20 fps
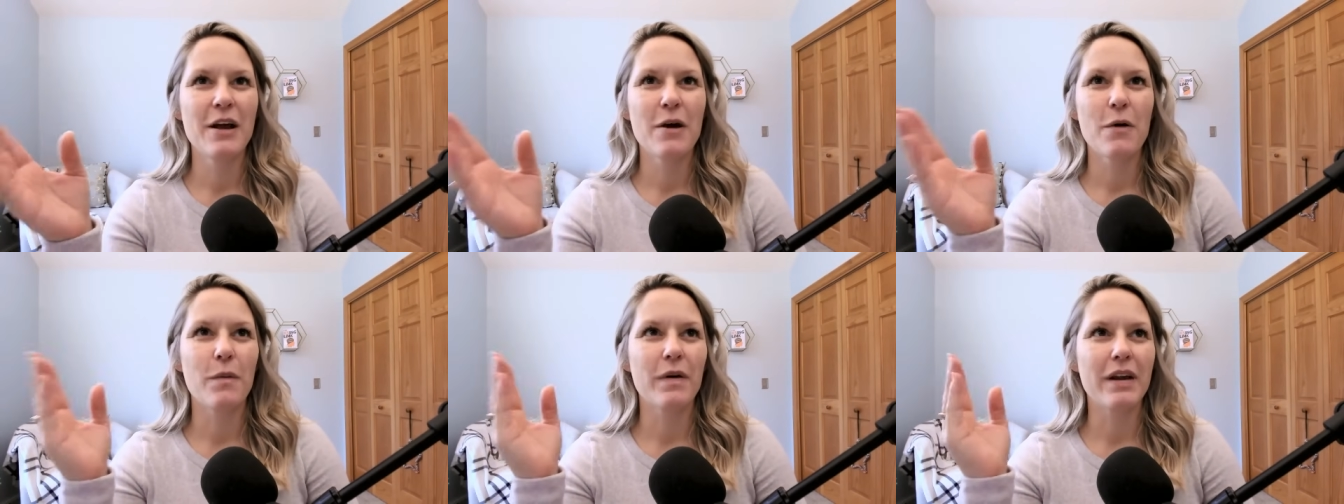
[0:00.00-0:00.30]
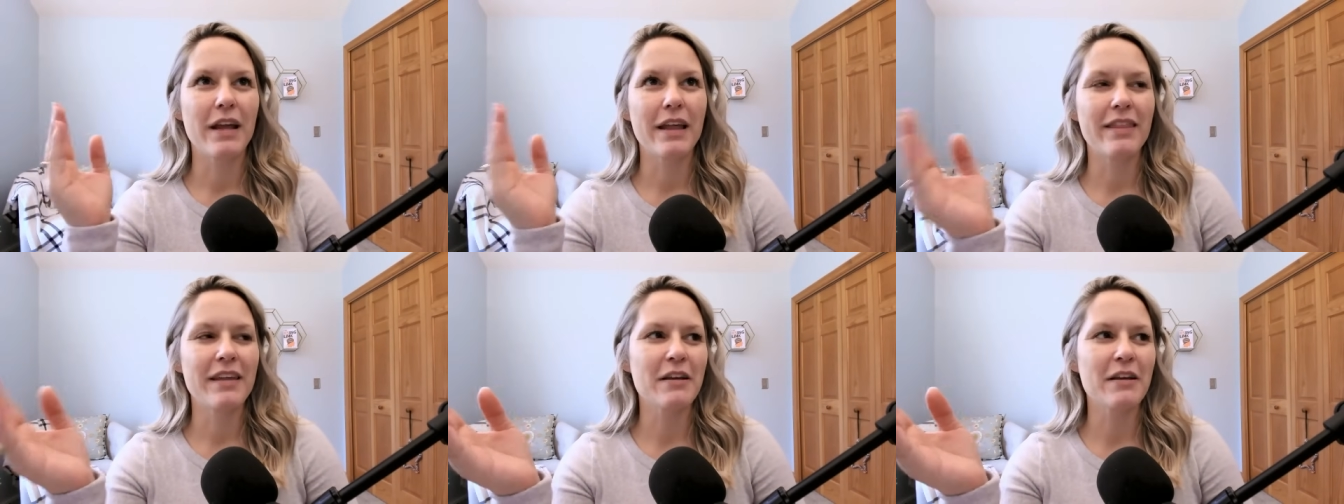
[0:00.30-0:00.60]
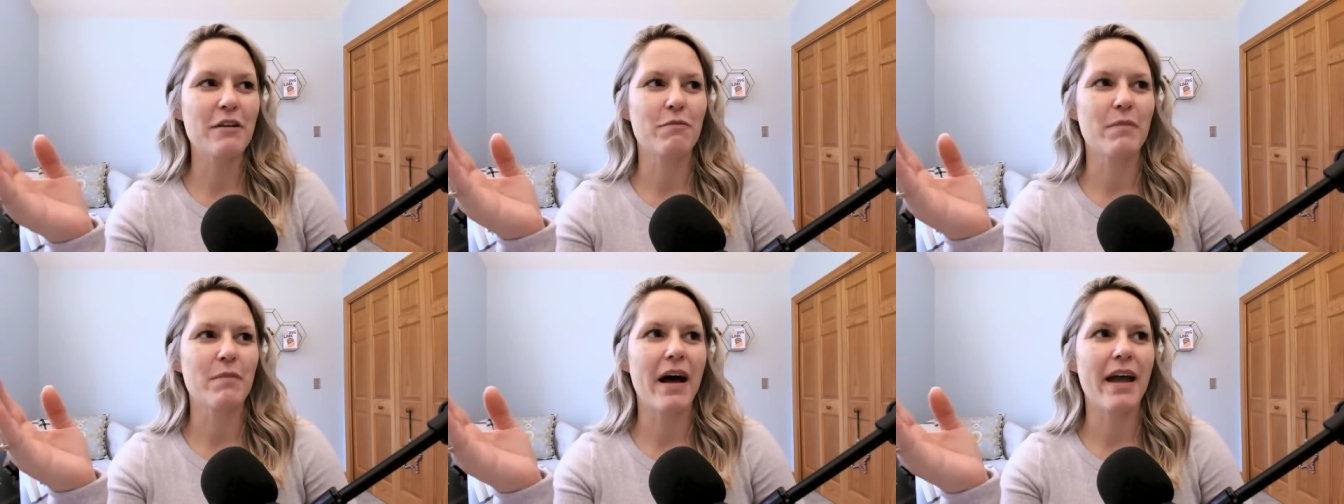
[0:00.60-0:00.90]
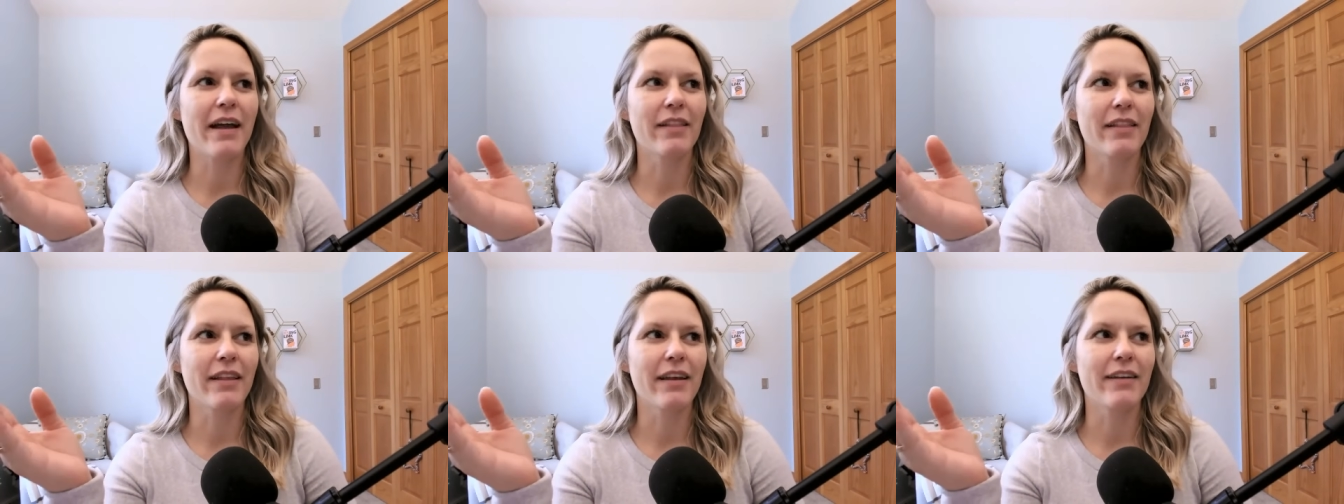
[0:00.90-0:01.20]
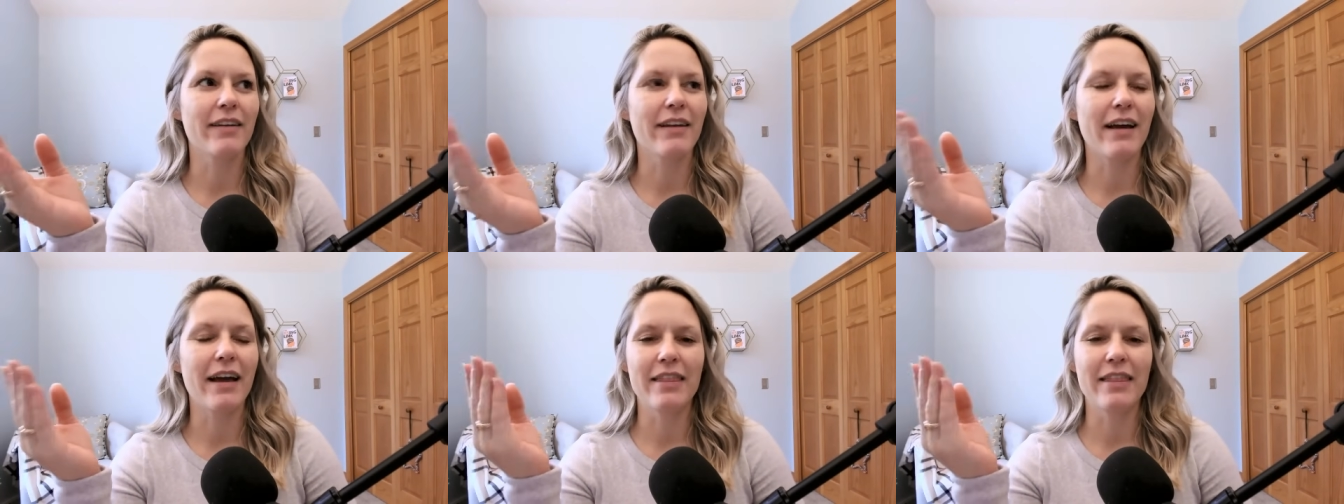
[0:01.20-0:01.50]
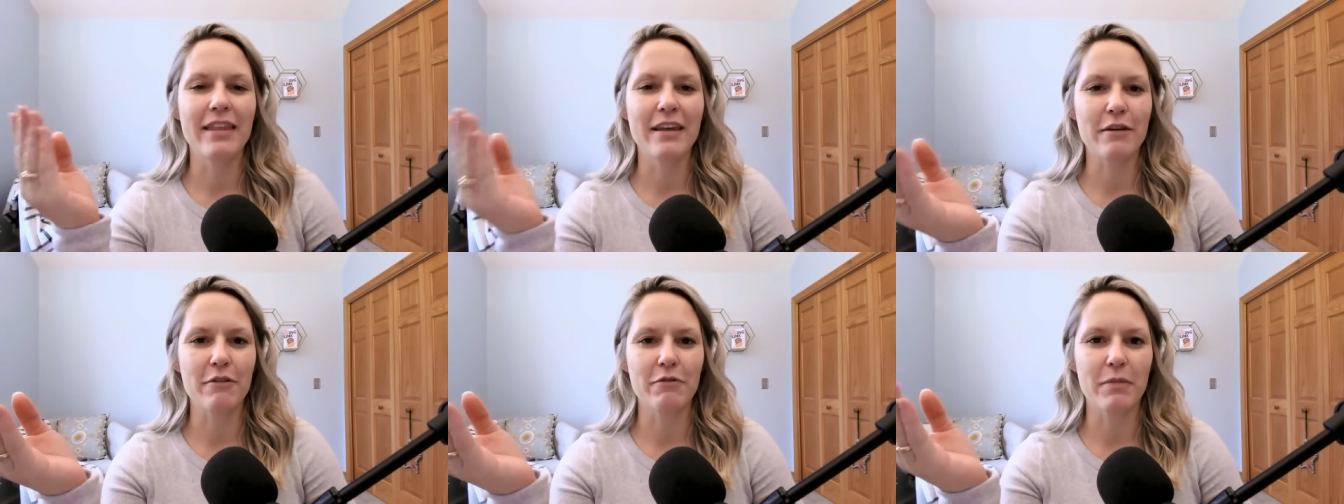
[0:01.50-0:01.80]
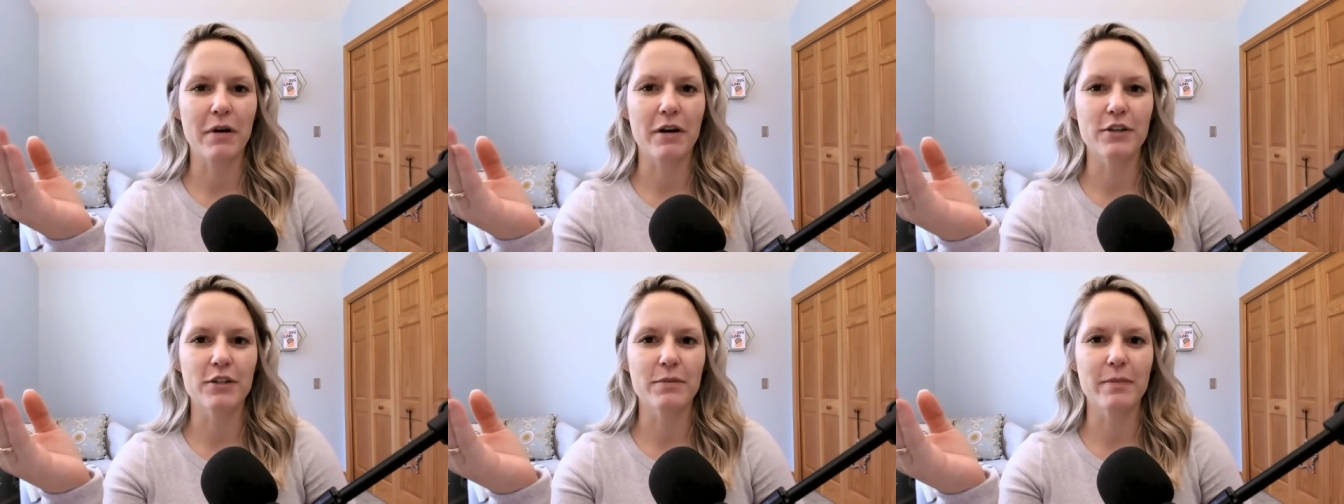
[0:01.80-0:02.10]
when I think of myelin, I think of
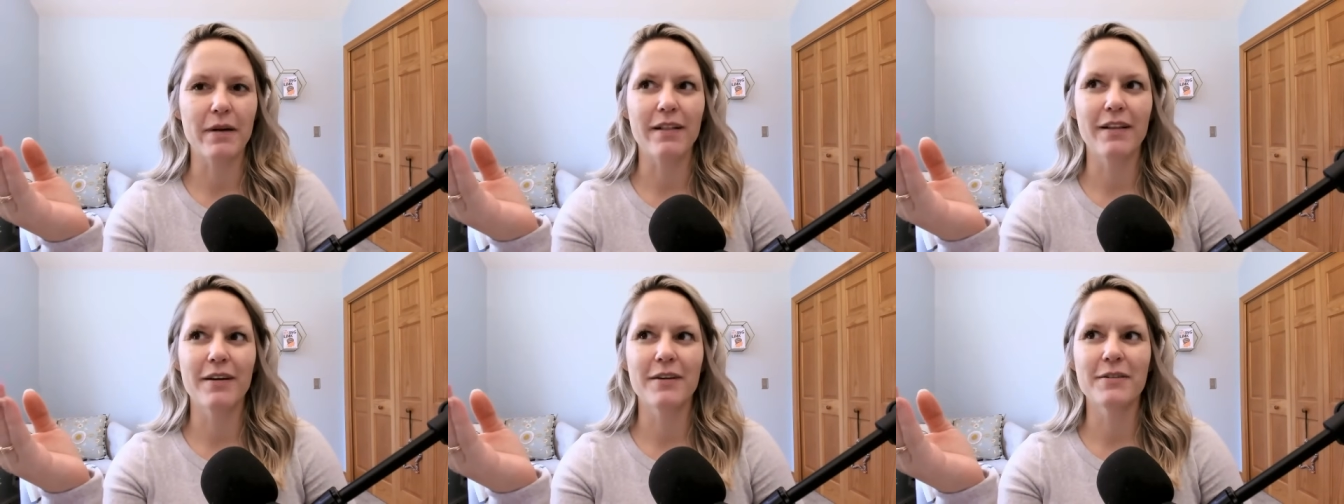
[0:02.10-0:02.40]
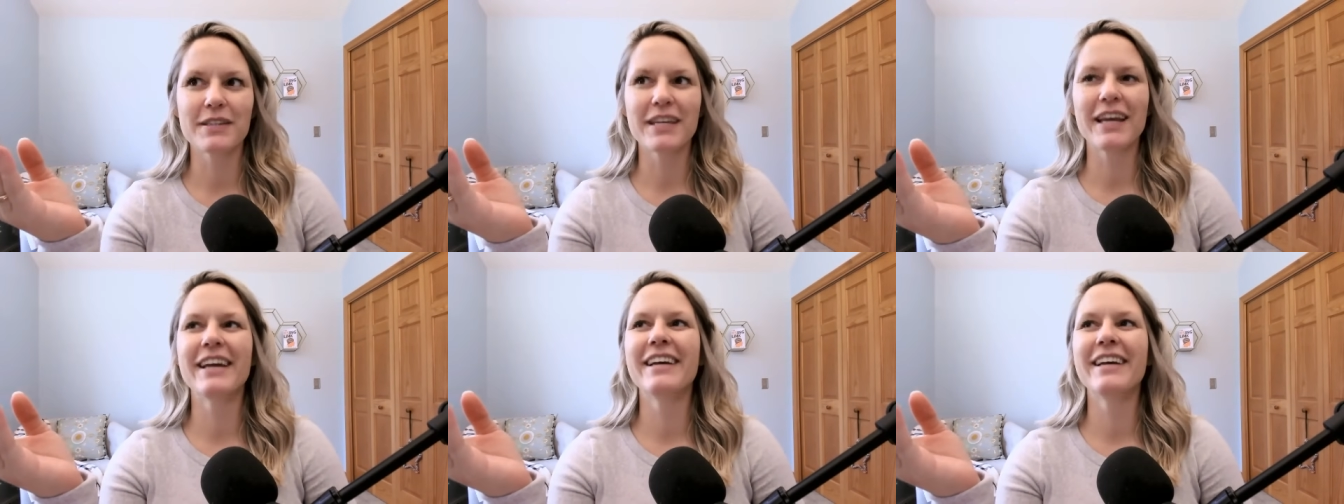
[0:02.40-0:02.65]
marshmallows.